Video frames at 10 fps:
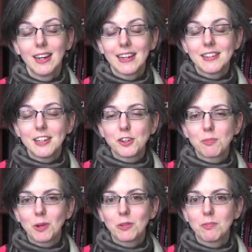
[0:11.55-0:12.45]
I teach
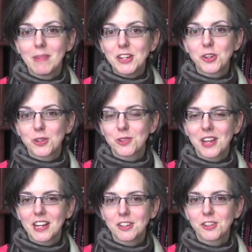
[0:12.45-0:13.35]
both majors
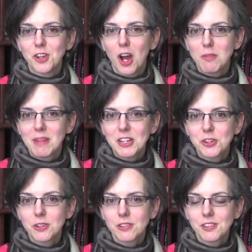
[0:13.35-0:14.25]
and
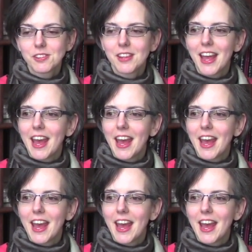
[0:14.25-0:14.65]
non-majors,